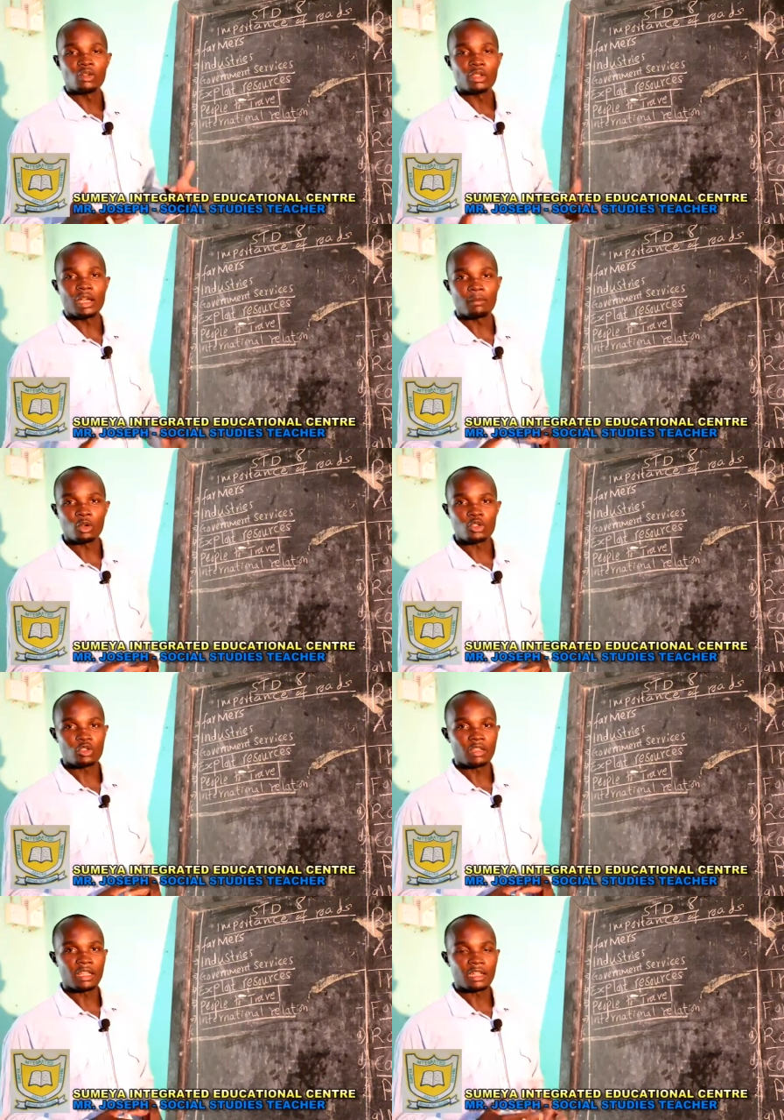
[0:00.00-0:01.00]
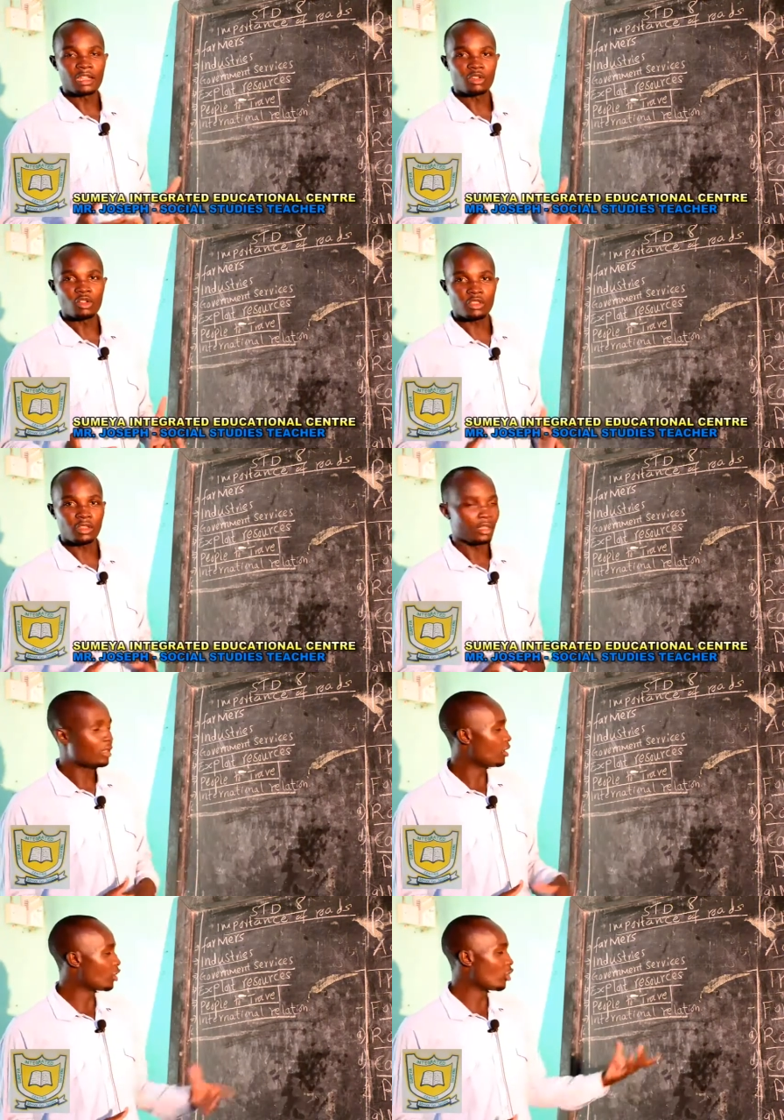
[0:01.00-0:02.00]
We have also the Great North
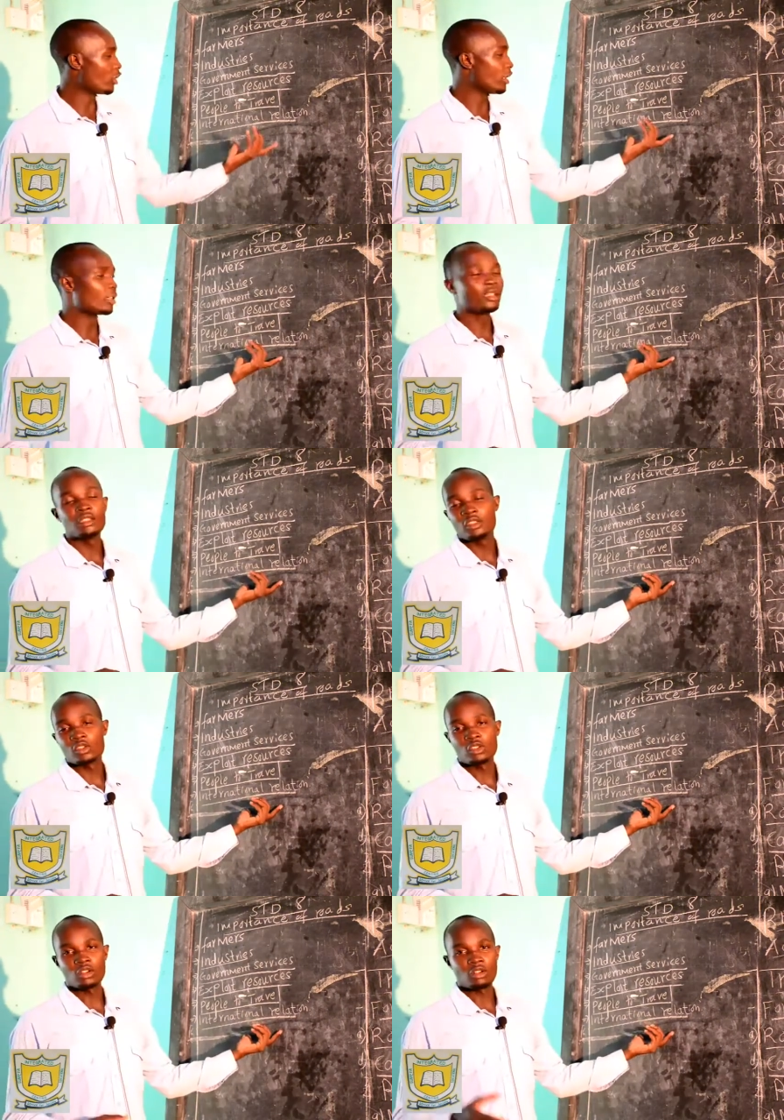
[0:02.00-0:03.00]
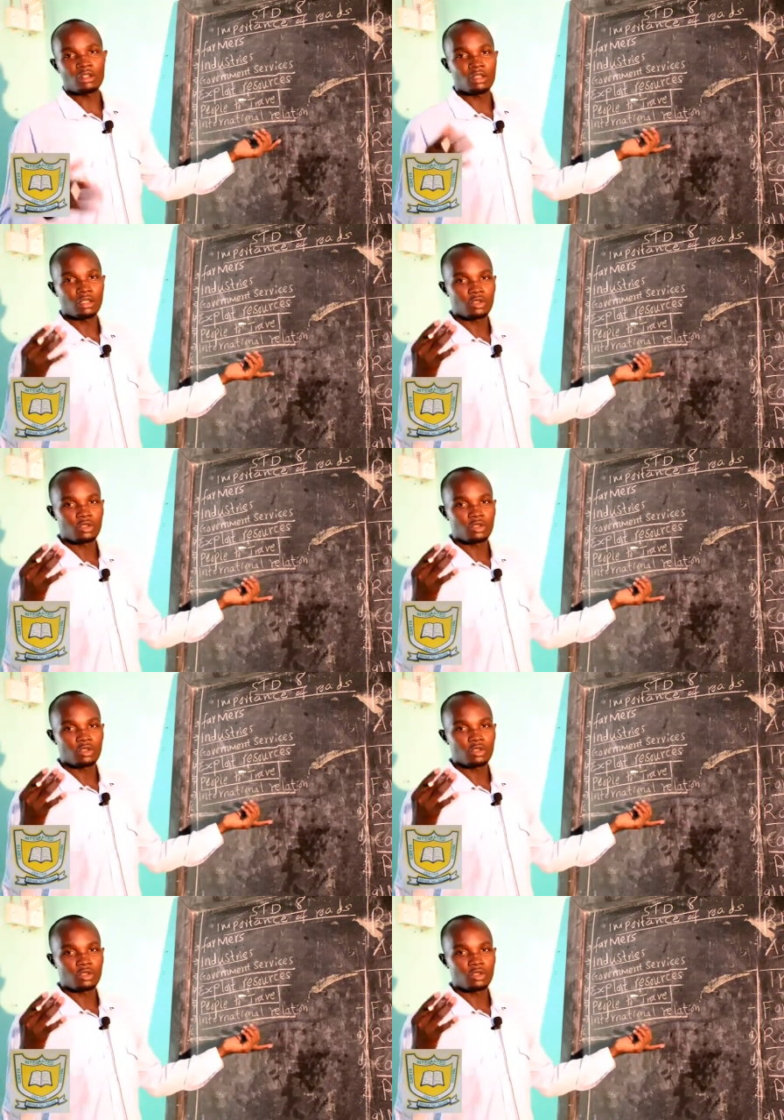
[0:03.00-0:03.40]
Road. So